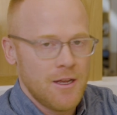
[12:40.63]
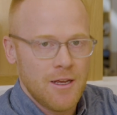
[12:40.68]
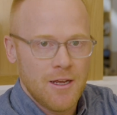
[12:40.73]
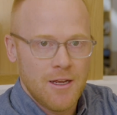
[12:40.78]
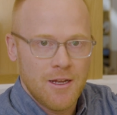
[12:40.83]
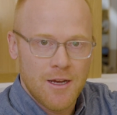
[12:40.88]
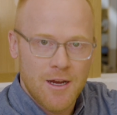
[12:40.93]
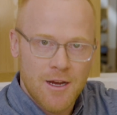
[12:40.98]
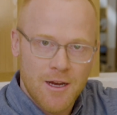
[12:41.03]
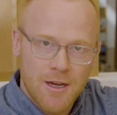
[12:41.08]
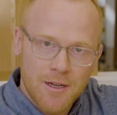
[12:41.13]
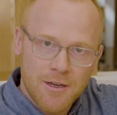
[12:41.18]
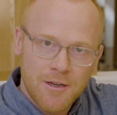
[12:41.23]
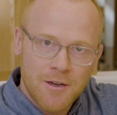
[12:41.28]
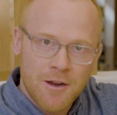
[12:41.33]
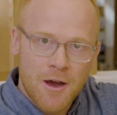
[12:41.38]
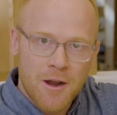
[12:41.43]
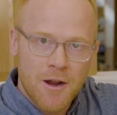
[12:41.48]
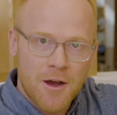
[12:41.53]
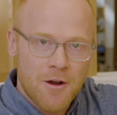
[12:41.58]
a
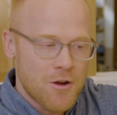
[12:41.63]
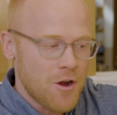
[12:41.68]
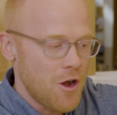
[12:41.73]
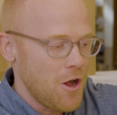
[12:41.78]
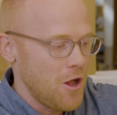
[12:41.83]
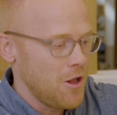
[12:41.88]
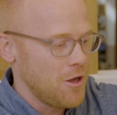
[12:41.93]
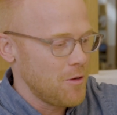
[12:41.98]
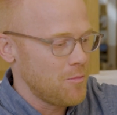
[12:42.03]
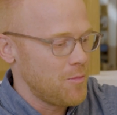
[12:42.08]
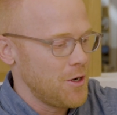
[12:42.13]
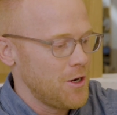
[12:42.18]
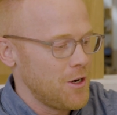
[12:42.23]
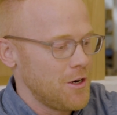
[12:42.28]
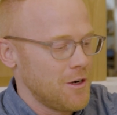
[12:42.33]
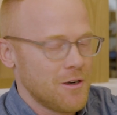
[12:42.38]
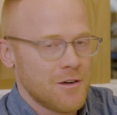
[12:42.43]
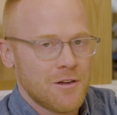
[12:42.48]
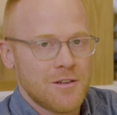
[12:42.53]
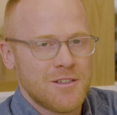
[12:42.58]
non-alcoholic
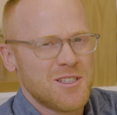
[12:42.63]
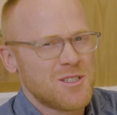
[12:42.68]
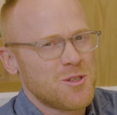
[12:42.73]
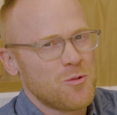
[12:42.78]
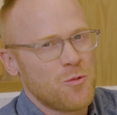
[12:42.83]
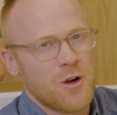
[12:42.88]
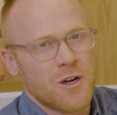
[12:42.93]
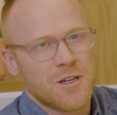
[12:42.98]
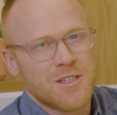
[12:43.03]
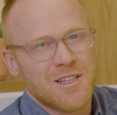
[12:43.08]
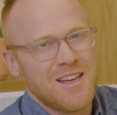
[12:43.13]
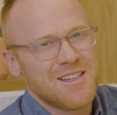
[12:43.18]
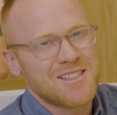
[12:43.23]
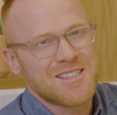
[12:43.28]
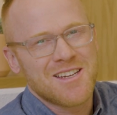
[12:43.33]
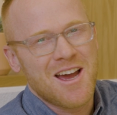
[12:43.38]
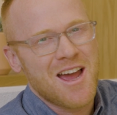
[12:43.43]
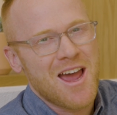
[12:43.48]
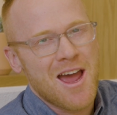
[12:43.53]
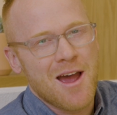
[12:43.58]
beer. It's a work day, it's
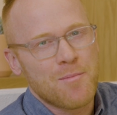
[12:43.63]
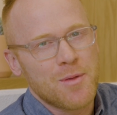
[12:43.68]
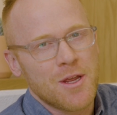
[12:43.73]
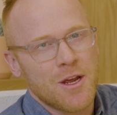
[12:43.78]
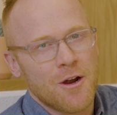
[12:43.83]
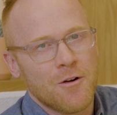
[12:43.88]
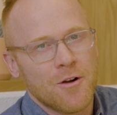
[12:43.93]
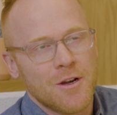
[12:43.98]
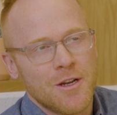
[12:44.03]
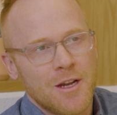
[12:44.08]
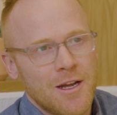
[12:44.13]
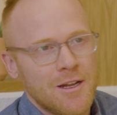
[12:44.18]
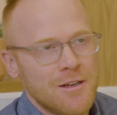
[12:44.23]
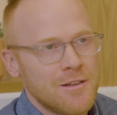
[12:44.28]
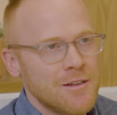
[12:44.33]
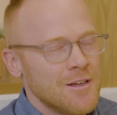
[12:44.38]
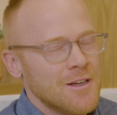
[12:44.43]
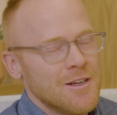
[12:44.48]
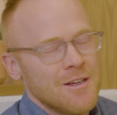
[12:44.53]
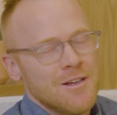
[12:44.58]
not happy hour yet,
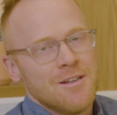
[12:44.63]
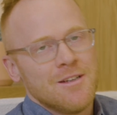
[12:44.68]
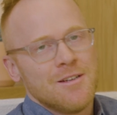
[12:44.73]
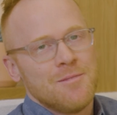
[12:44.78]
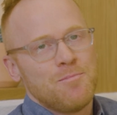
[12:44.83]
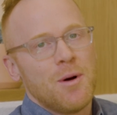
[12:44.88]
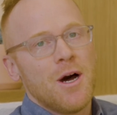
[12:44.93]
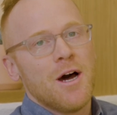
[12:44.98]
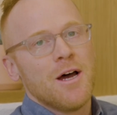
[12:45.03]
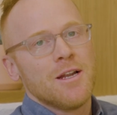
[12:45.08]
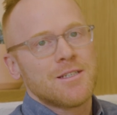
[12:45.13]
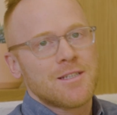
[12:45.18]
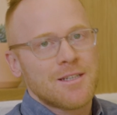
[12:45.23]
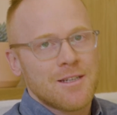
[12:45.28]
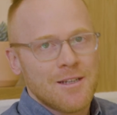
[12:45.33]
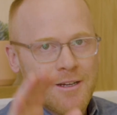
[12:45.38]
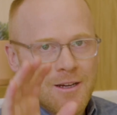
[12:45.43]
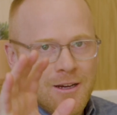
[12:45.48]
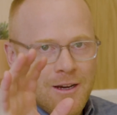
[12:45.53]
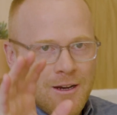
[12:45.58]
but
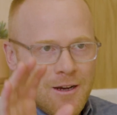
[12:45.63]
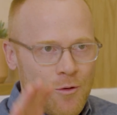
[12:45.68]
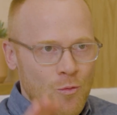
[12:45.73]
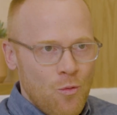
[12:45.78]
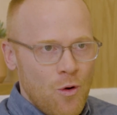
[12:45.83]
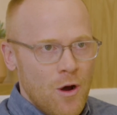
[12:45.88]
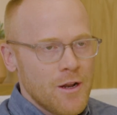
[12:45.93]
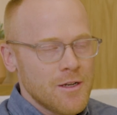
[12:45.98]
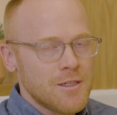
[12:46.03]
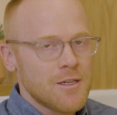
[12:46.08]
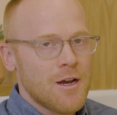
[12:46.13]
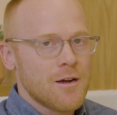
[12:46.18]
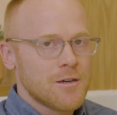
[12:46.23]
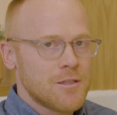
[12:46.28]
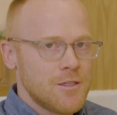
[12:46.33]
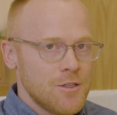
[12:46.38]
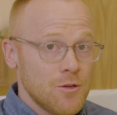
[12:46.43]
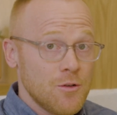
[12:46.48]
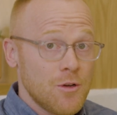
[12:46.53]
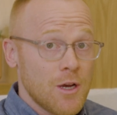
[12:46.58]
want to talk
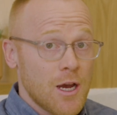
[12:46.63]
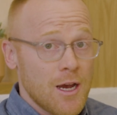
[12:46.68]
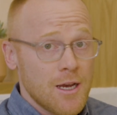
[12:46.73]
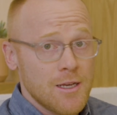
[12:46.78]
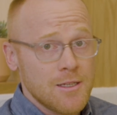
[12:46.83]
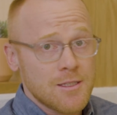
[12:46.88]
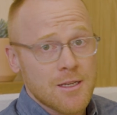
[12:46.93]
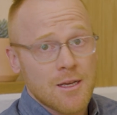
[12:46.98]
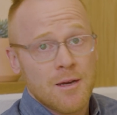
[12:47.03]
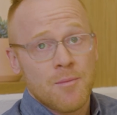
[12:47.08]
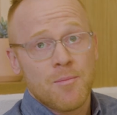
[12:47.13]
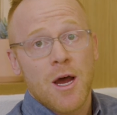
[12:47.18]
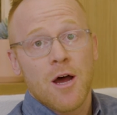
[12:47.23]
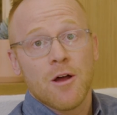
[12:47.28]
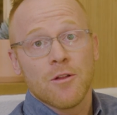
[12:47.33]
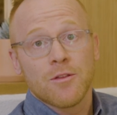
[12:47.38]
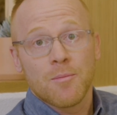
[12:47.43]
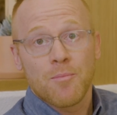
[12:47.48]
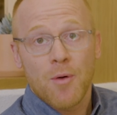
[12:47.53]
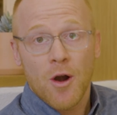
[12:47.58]
to you guys
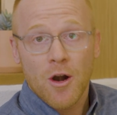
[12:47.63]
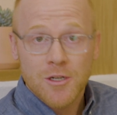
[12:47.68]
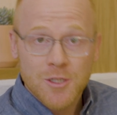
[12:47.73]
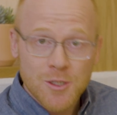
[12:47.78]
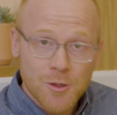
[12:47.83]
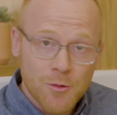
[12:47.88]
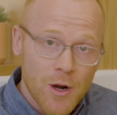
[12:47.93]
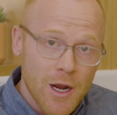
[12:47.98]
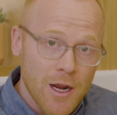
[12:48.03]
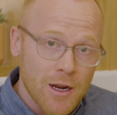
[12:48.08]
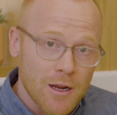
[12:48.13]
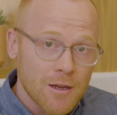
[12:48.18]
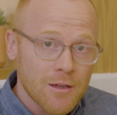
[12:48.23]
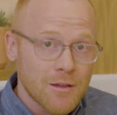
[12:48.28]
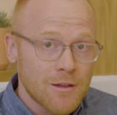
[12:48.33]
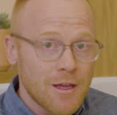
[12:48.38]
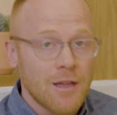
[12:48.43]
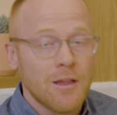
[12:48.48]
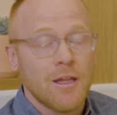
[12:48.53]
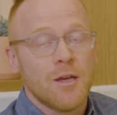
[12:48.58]
about the Parks and Rec
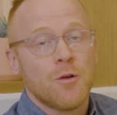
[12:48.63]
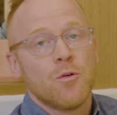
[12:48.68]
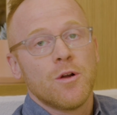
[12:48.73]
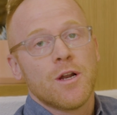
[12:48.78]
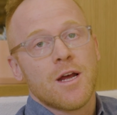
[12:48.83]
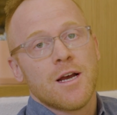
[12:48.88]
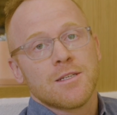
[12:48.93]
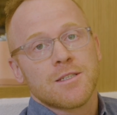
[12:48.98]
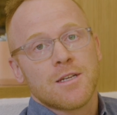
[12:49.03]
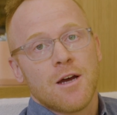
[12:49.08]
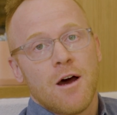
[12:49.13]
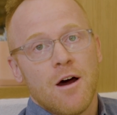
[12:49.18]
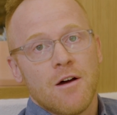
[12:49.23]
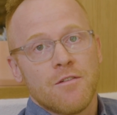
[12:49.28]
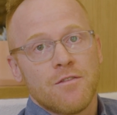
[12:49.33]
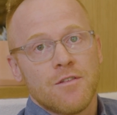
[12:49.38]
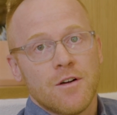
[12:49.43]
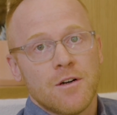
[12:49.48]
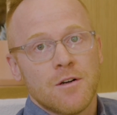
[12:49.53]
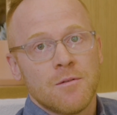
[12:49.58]
that Lakewood has to
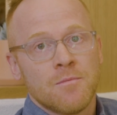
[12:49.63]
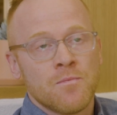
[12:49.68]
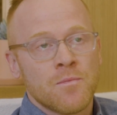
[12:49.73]
offer.